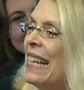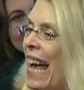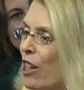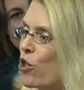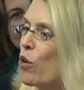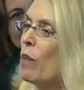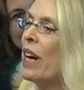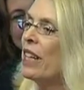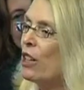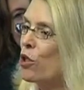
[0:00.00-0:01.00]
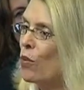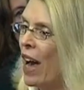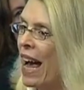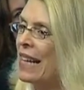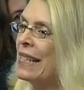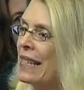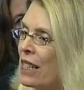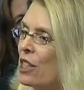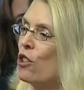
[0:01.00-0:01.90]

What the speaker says: extra money, to add sex